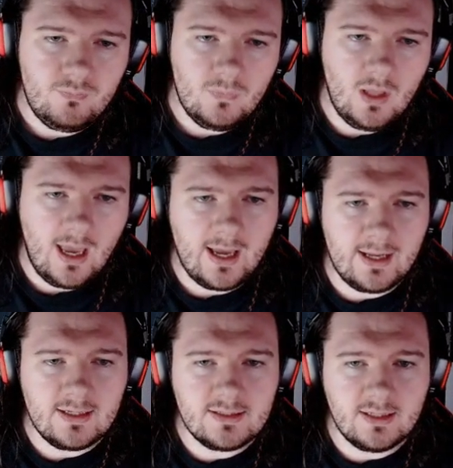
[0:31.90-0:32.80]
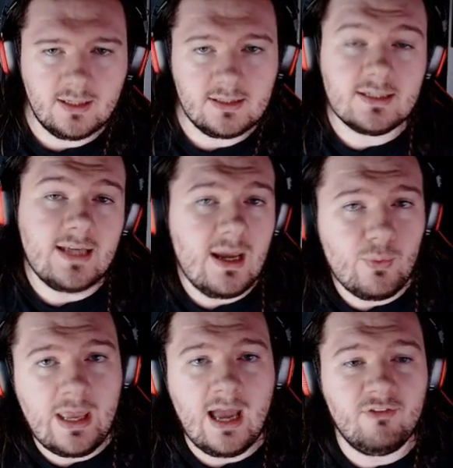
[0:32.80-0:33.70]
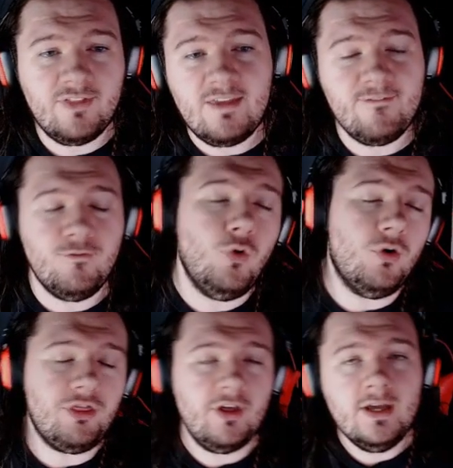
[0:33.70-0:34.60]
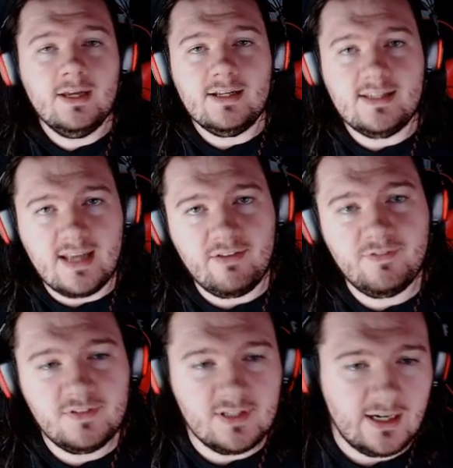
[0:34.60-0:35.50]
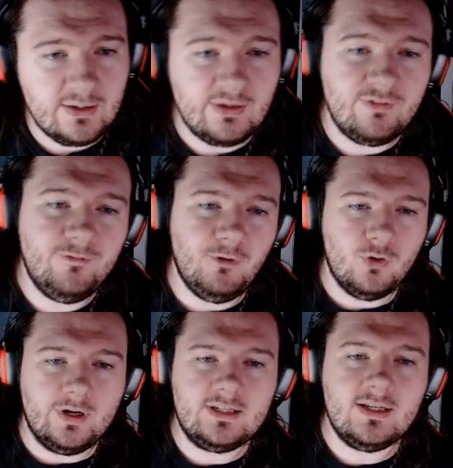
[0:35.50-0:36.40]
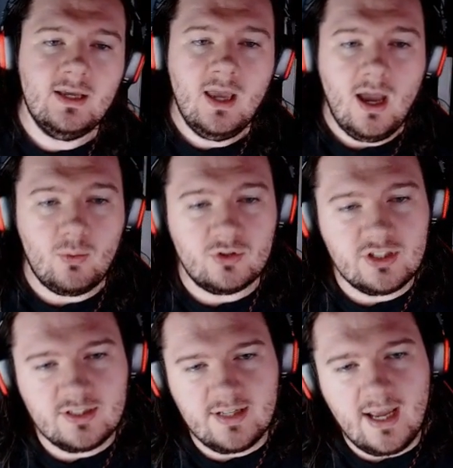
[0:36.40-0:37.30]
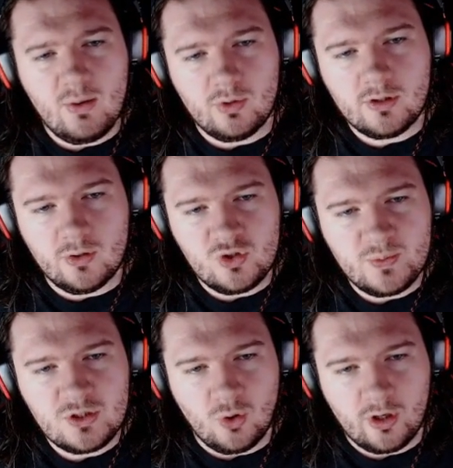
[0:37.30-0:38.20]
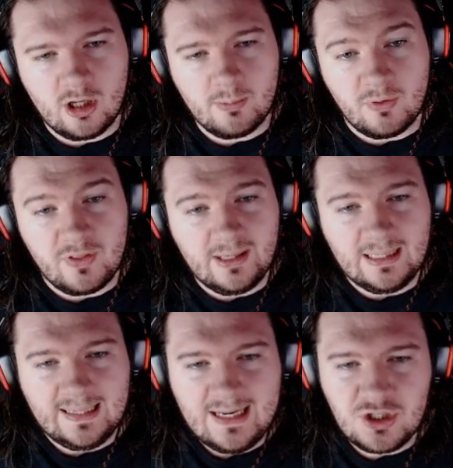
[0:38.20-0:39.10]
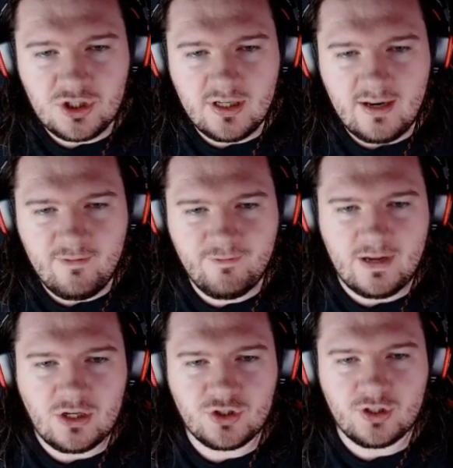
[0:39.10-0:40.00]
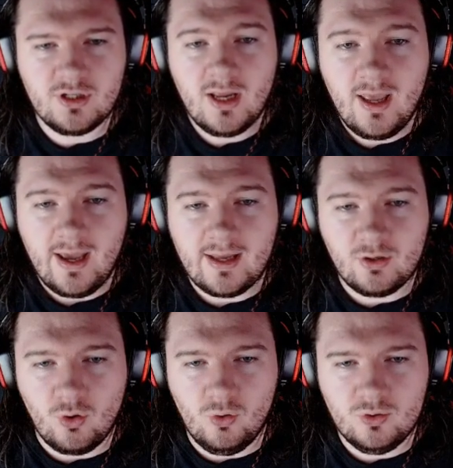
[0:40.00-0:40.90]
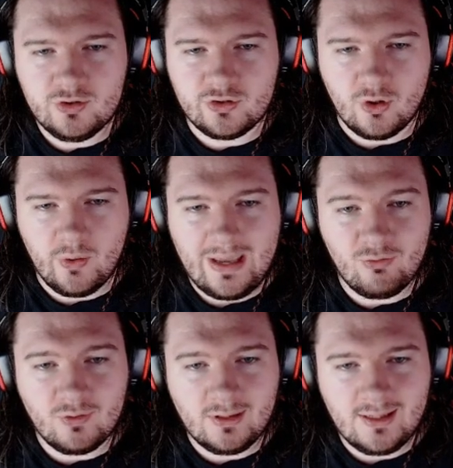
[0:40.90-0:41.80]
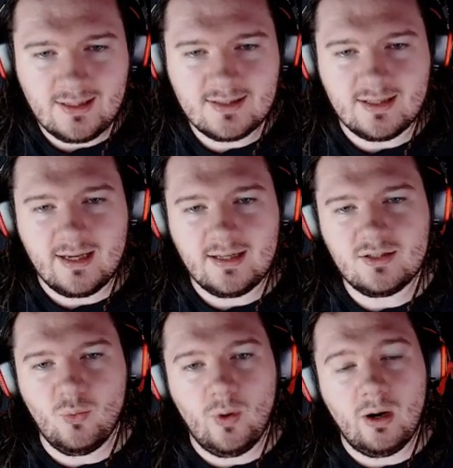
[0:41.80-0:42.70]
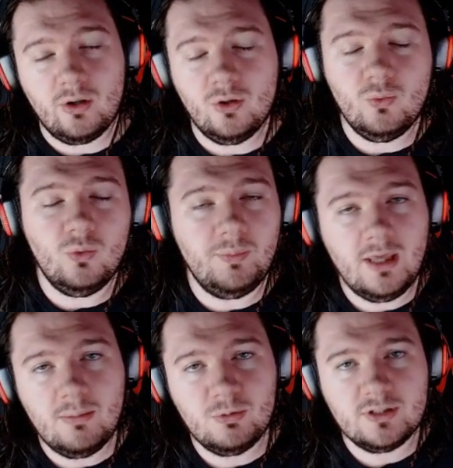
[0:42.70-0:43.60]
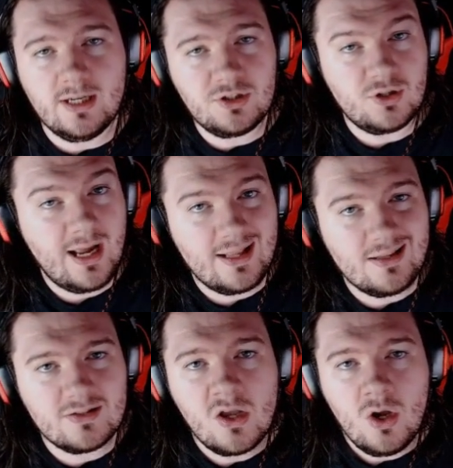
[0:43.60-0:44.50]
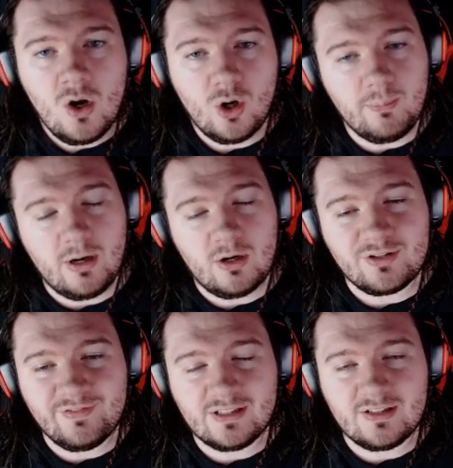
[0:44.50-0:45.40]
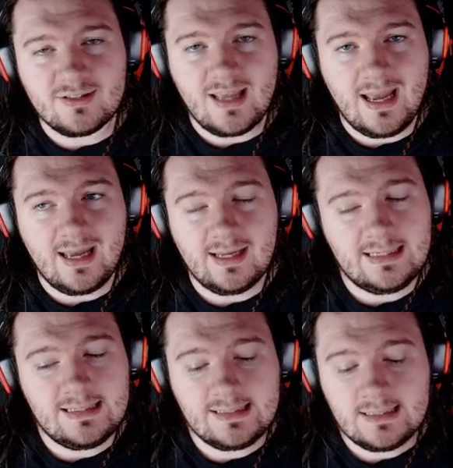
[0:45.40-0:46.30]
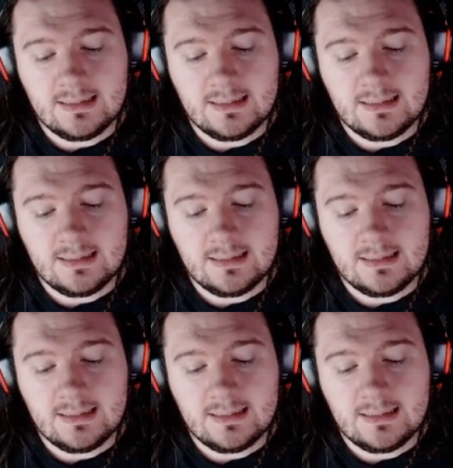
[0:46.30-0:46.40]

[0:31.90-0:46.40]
And today we have the fourth dev diary for it. And today we're going to be talking about the Galatian Invasion and also a release date where you will be able to get your hands on Imperator Invictus and